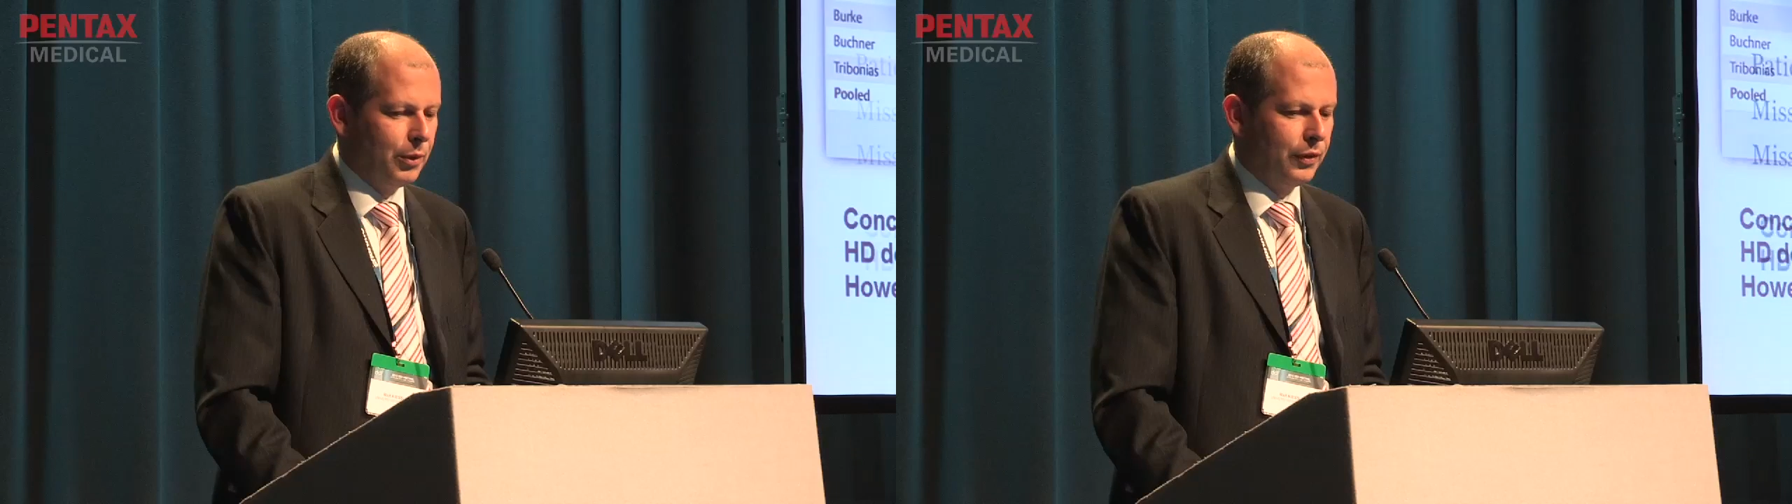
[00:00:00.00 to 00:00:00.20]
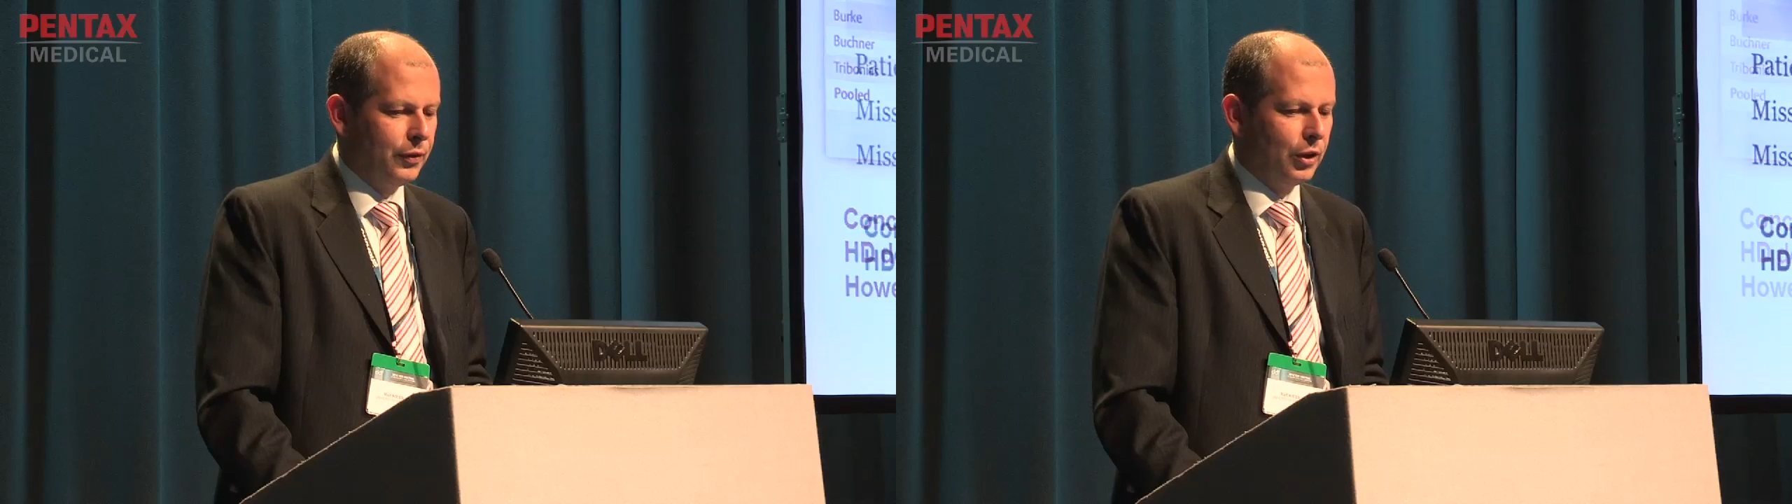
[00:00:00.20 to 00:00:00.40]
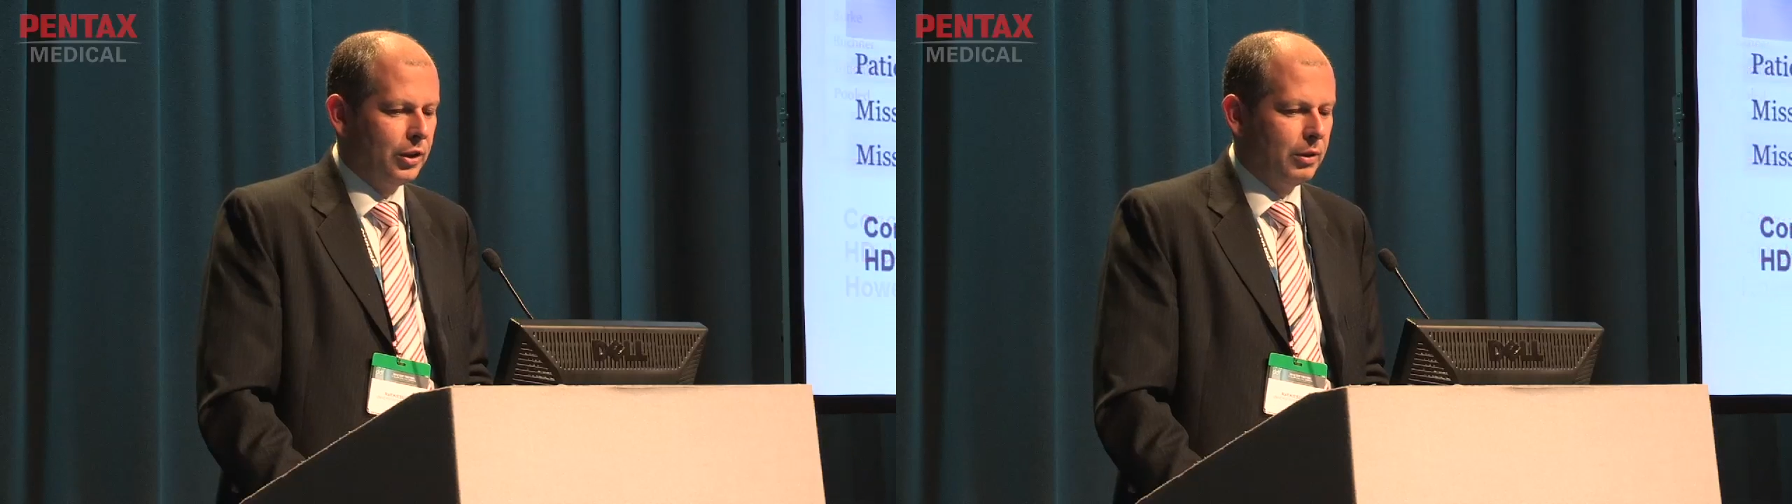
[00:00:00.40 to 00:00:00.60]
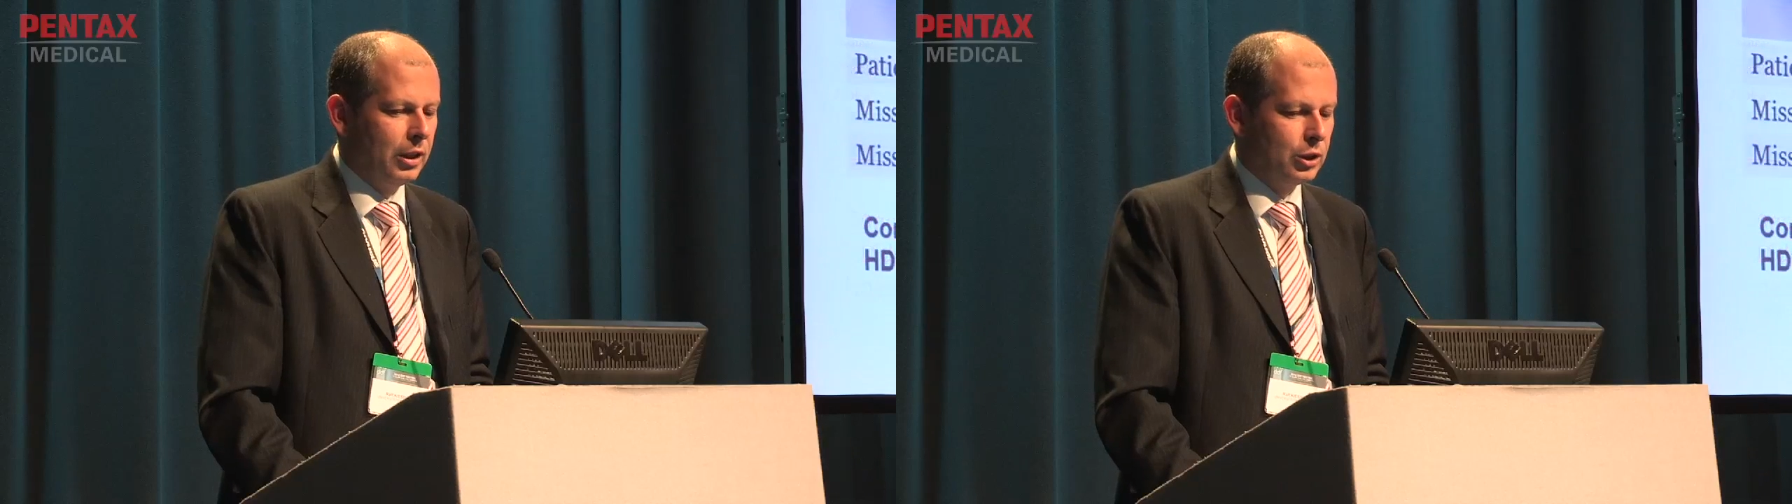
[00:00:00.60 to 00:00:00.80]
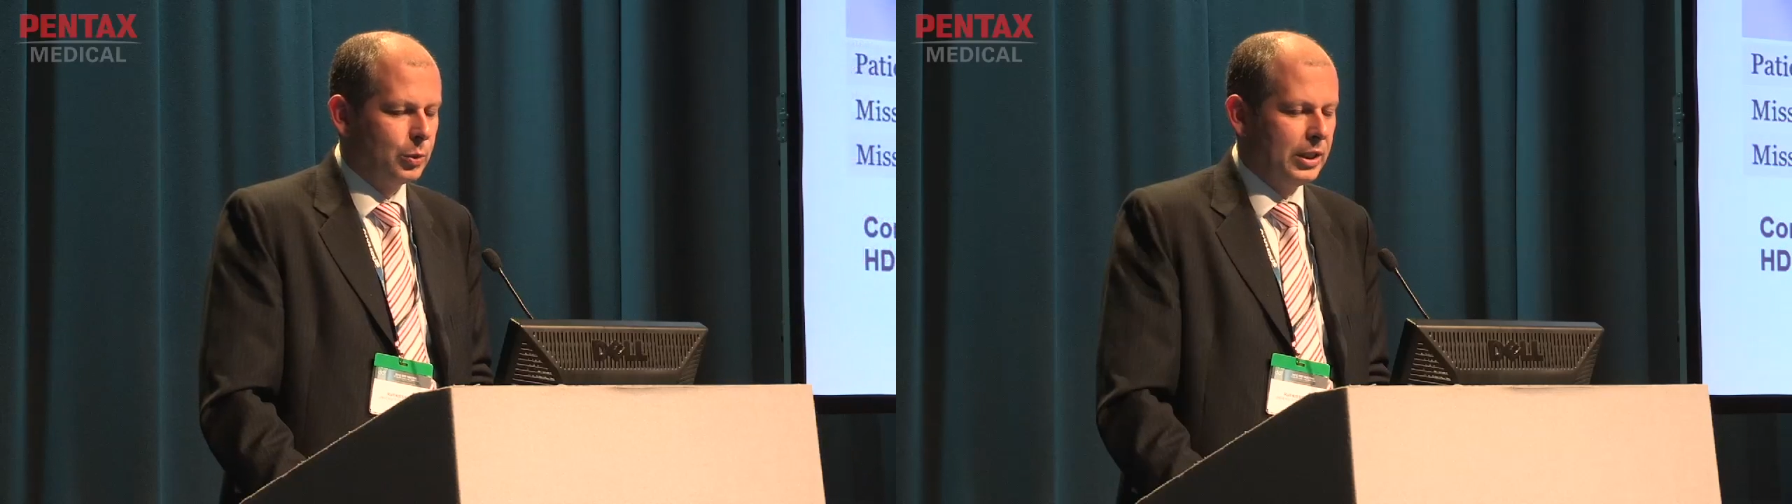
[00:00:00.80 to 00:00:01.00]
the
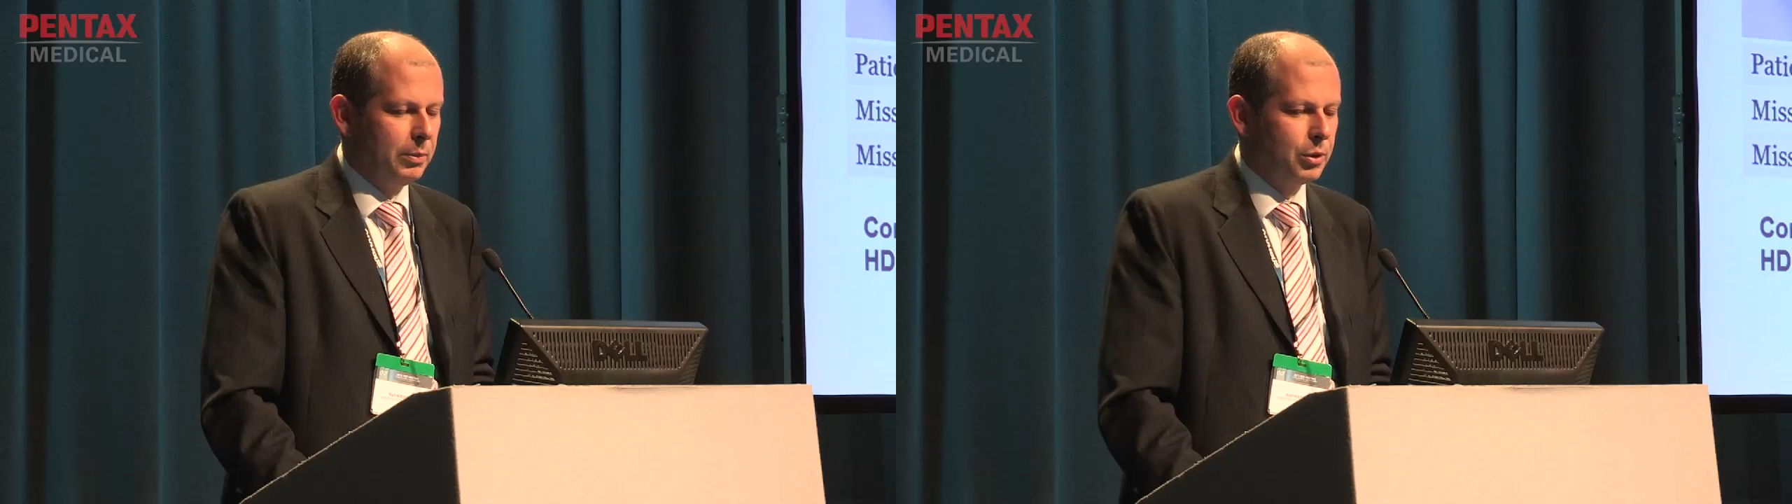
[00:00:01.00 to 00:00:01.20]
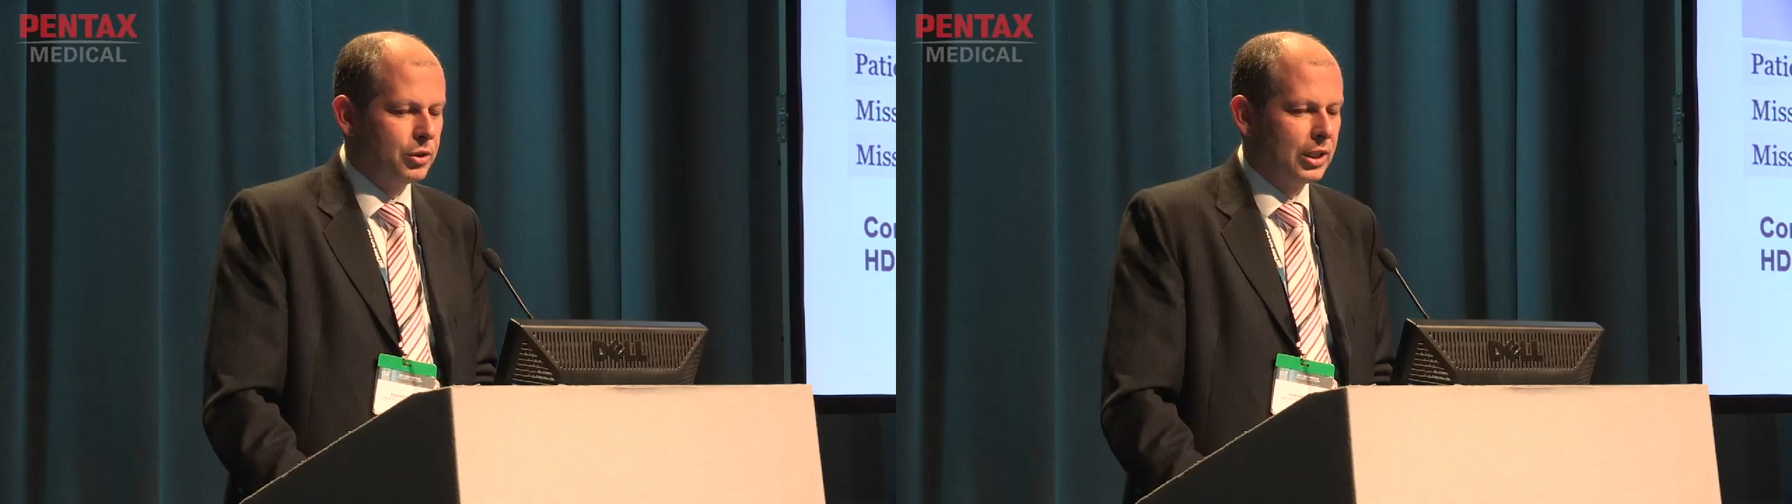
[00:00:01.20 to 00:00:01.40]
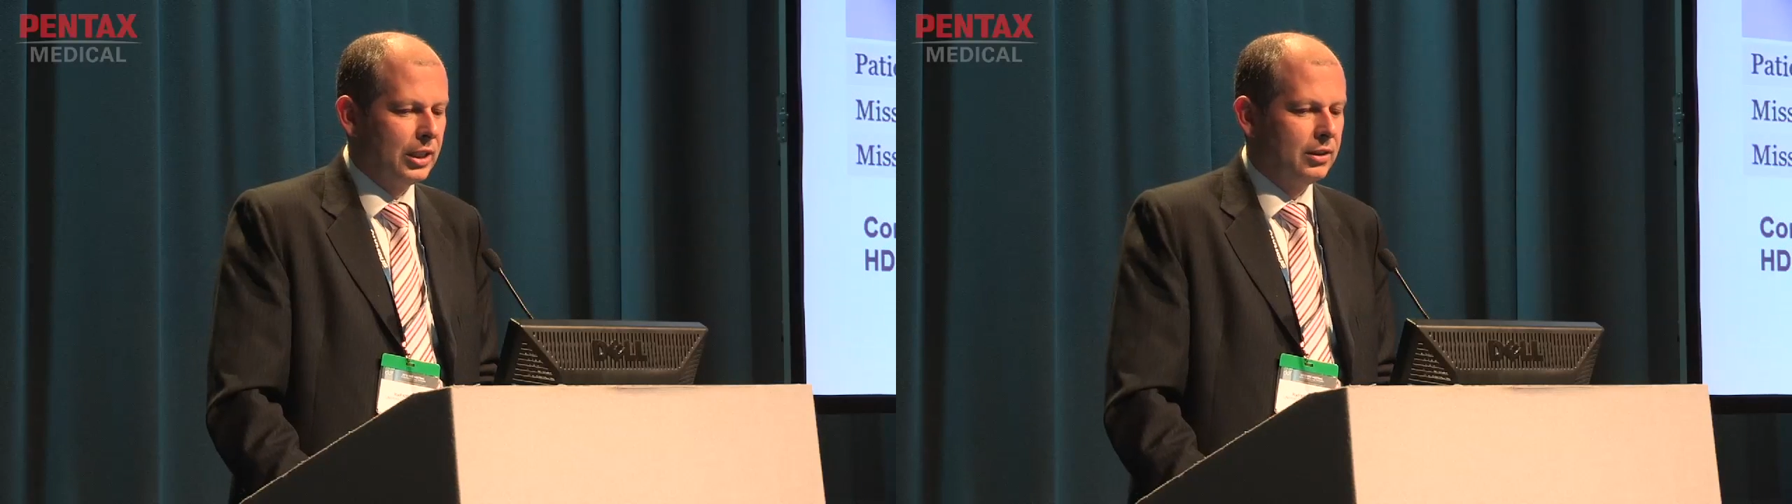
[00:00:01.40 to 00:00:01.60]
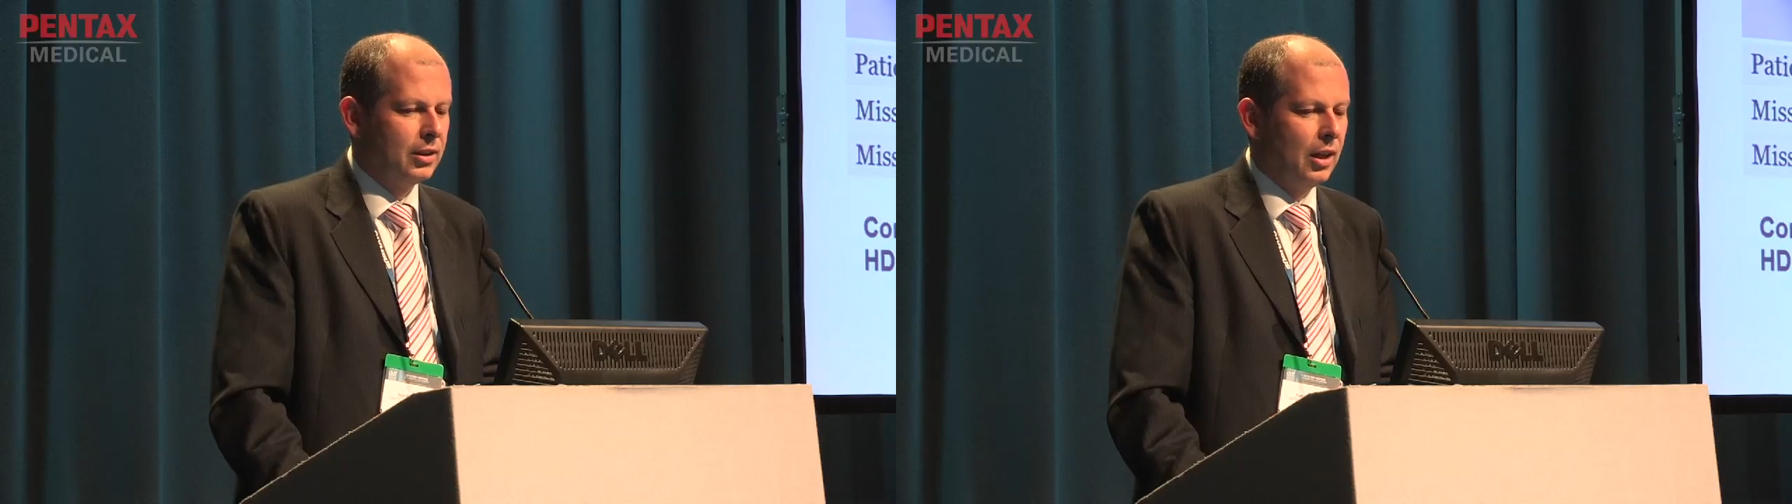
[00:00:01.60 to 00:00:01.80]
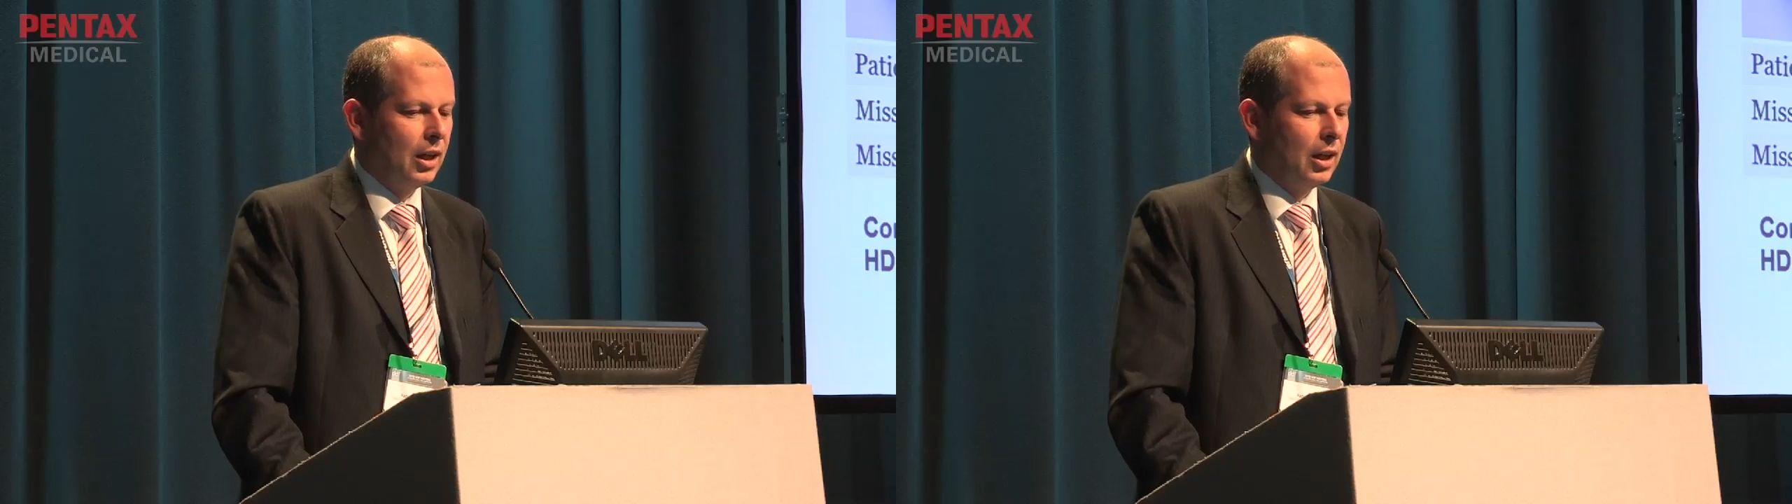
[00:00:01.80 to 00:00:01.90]
20%